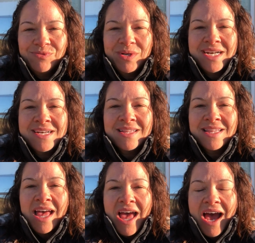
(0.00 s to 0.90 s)

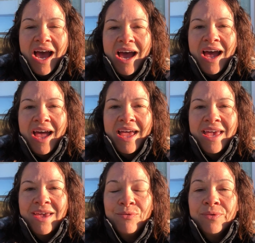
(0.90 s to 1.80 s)
Well,
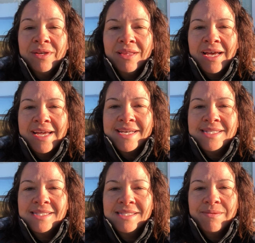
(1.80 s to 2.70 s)
I
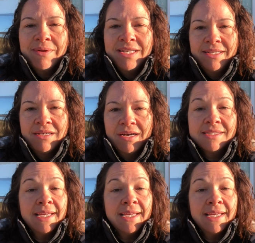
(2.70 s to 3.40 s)
realized in my detox,